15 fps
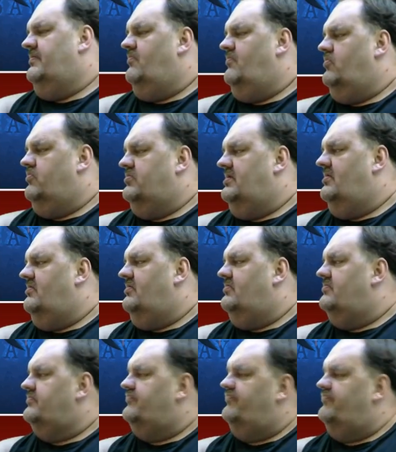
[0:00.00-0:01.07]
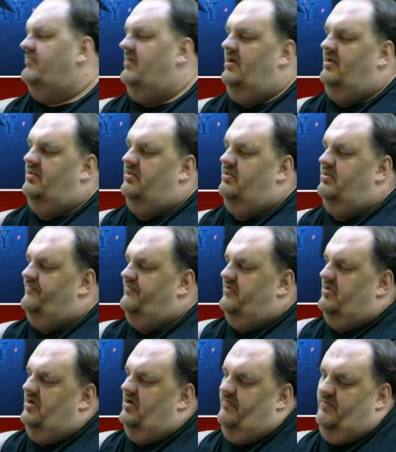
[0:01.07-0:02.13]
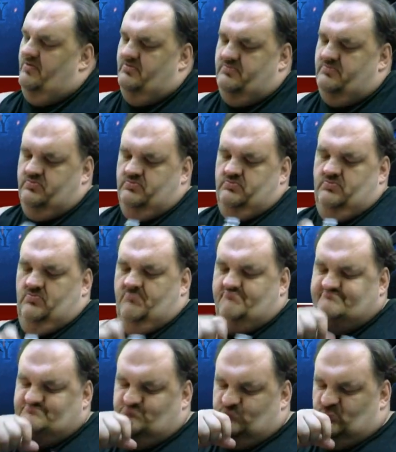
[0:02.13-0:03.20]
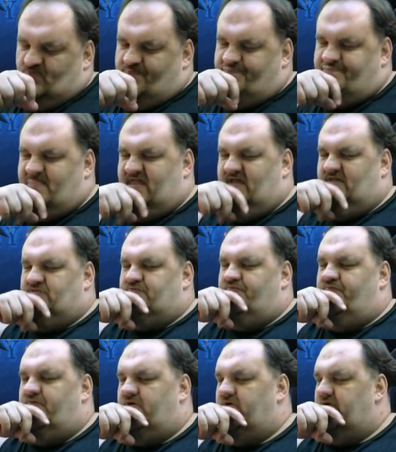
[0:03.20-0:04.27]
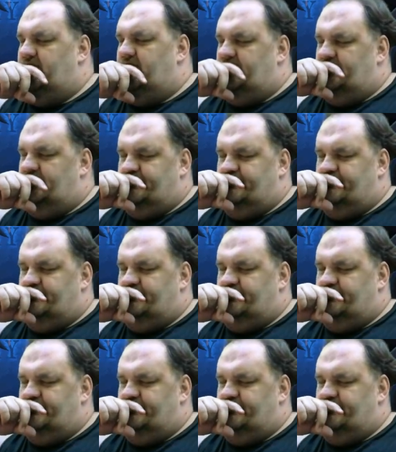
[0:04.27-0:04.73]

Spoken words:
more now. I love the Goblin. It's very,